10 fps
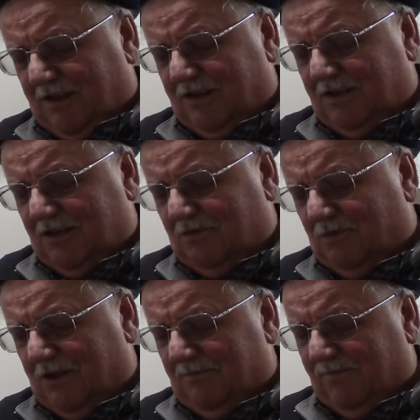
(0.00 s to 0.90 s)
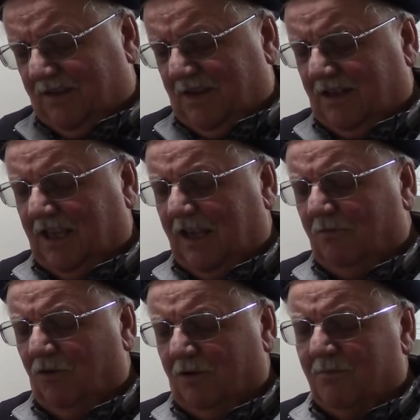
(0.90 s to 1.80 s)
and this is what
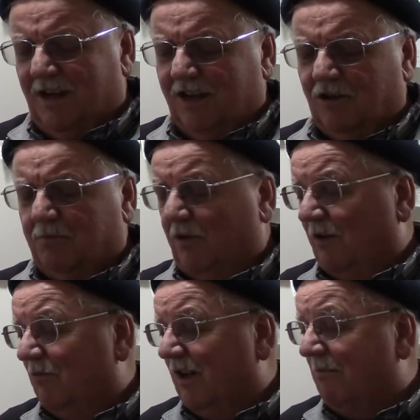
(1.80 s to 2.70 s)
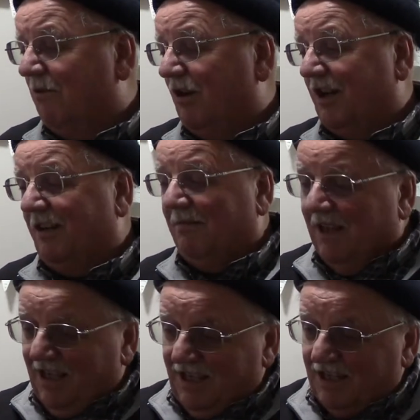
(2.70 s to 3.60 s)
came with my airplane when I bought it,
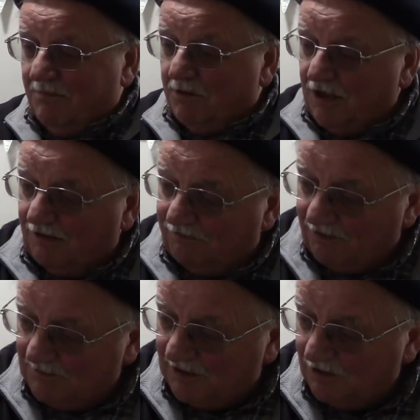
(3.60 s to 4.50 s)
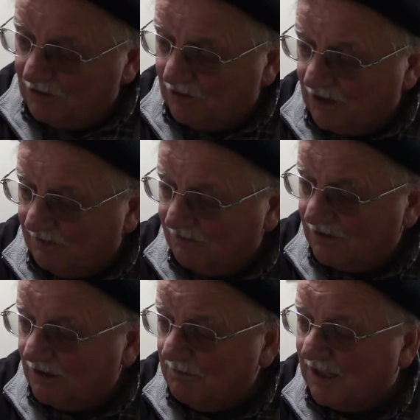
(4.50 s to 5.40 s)
and I bought it from an
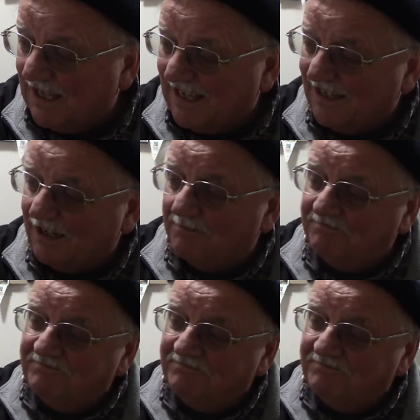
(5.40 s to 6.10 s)
aircraft mechanic.